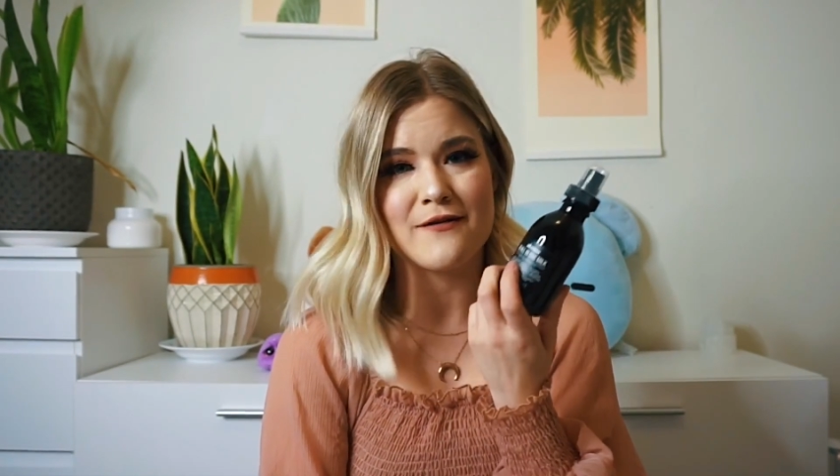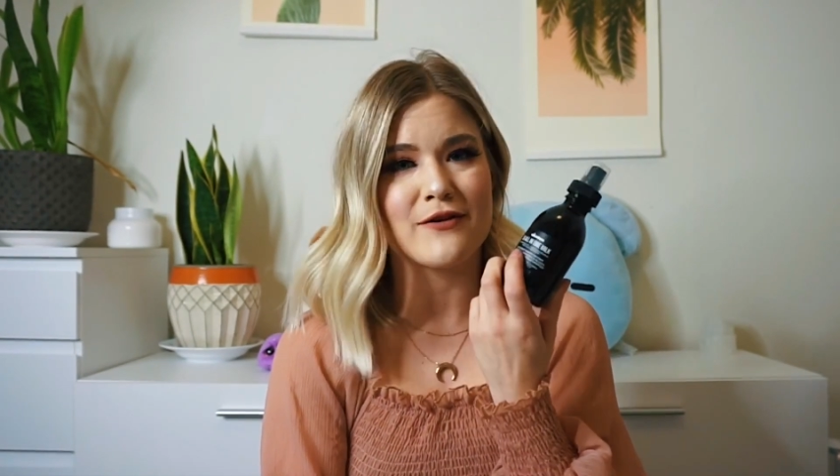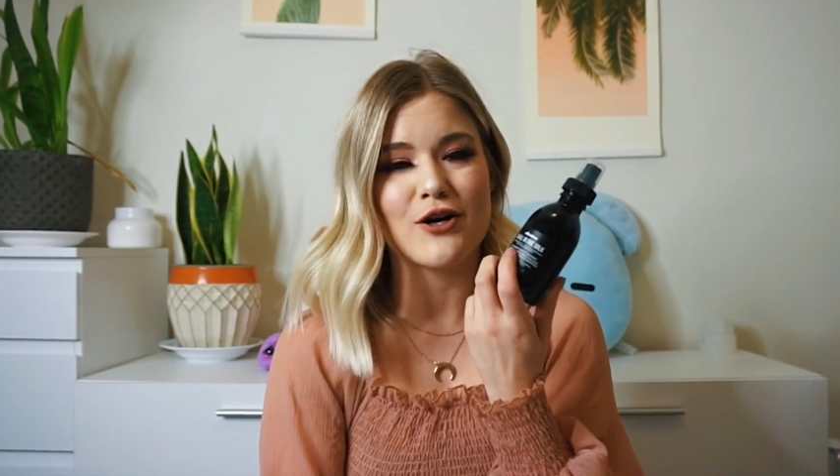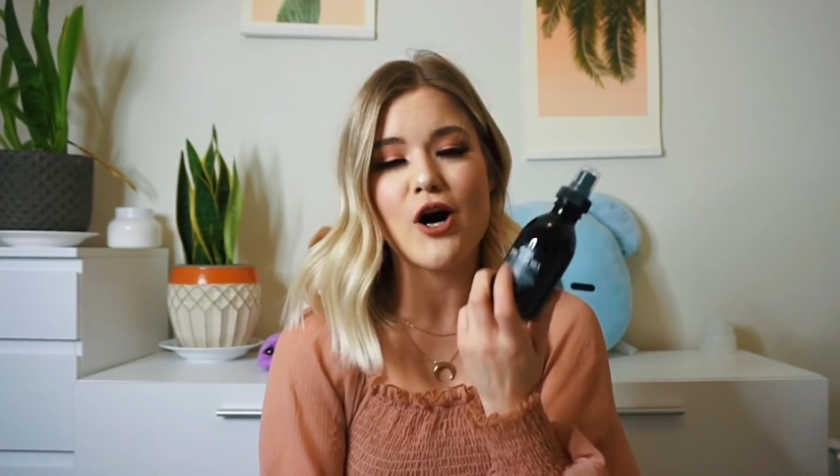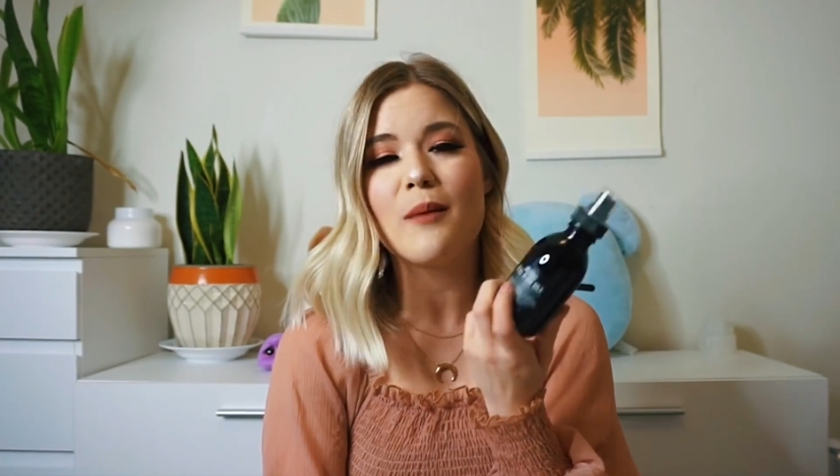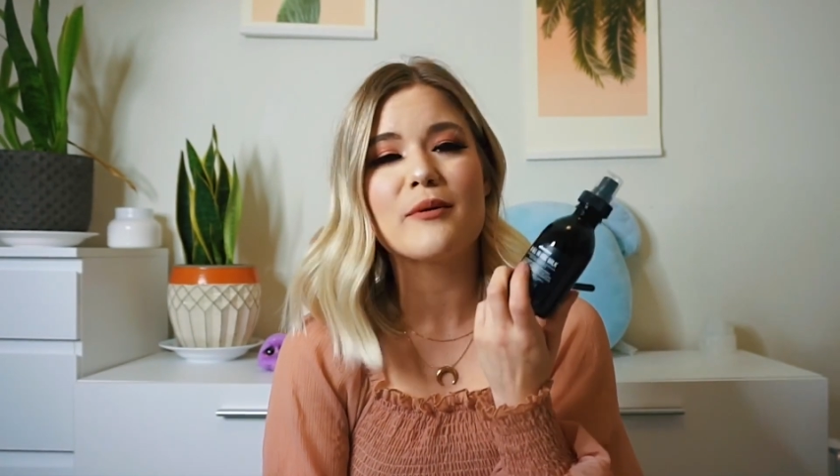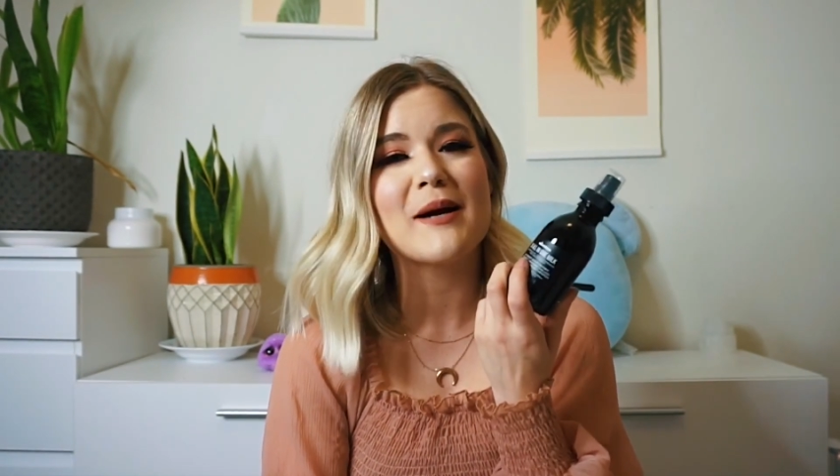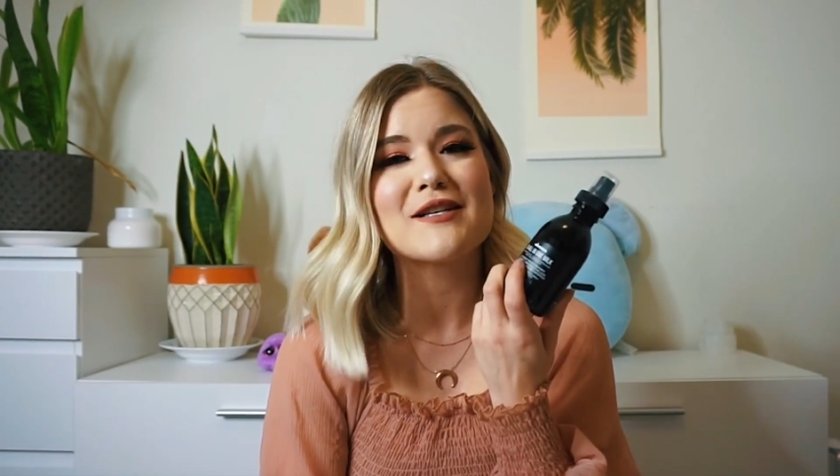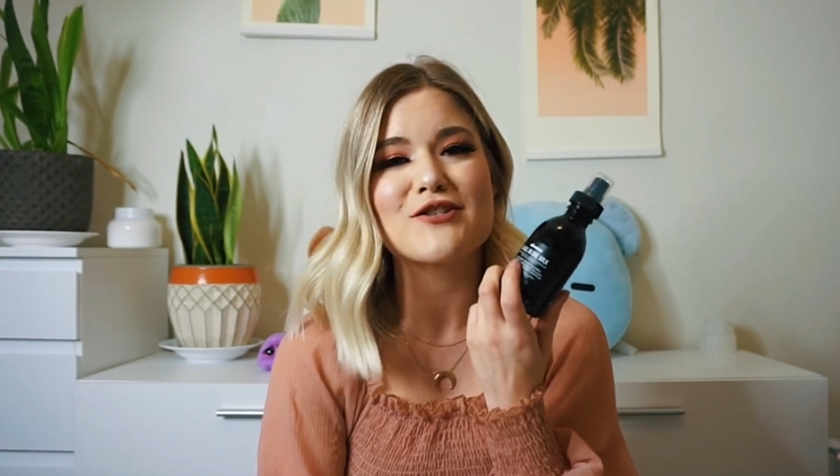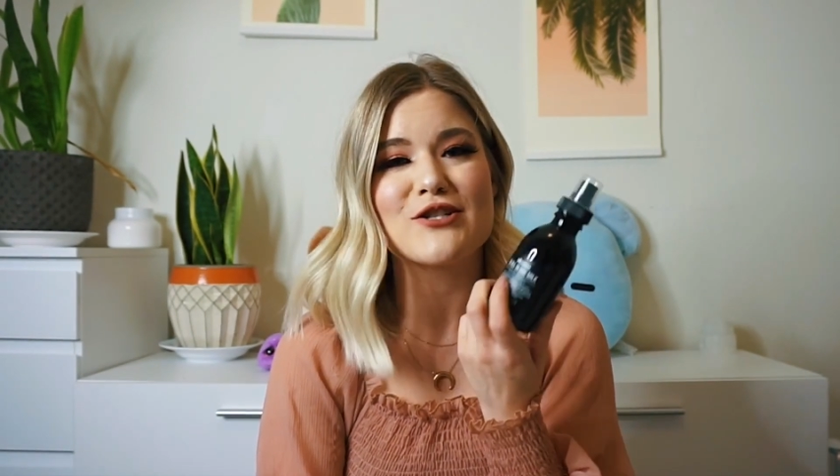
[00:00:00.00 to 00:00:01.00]
If they're
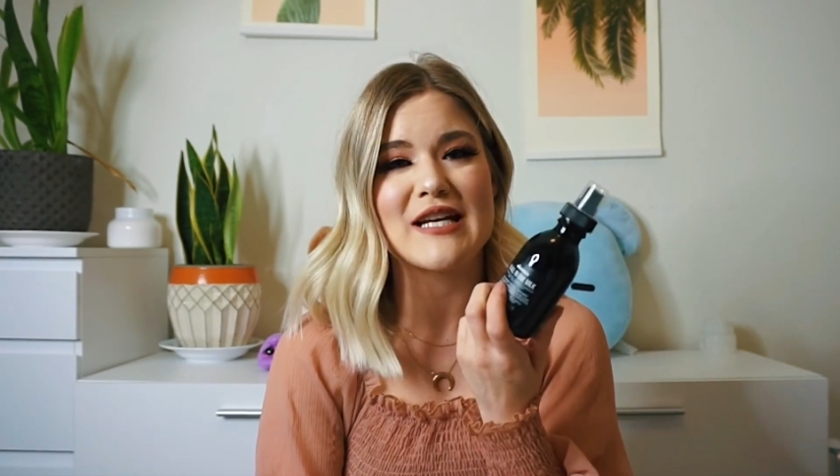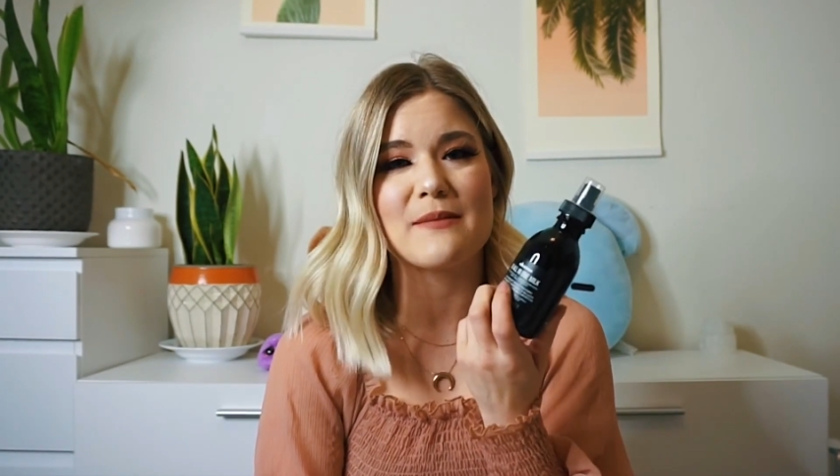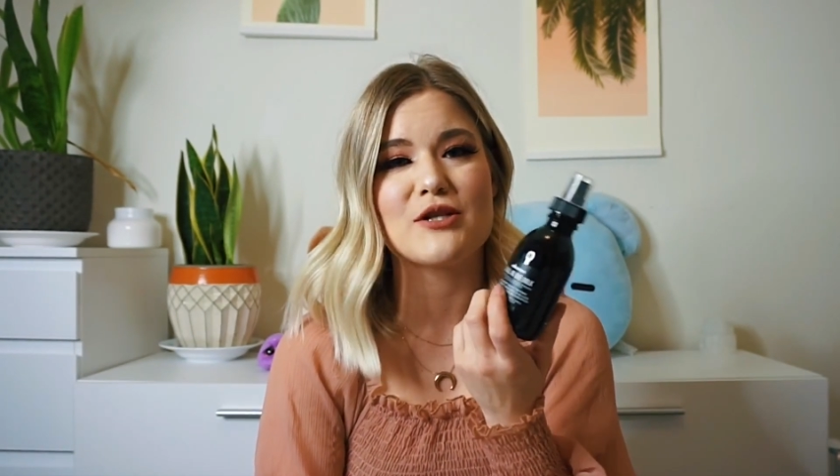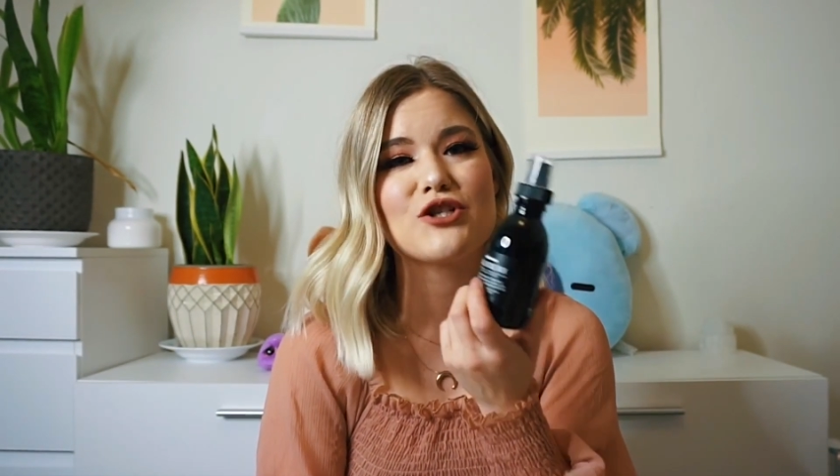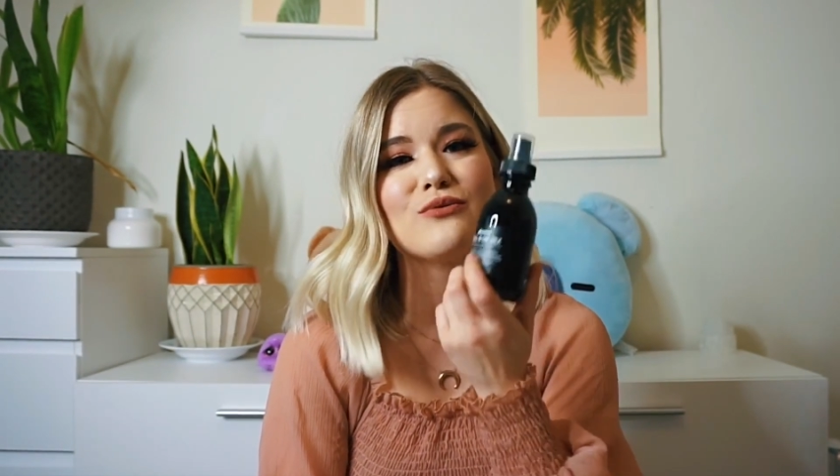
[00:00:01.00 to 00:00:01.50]
compromised or damaged,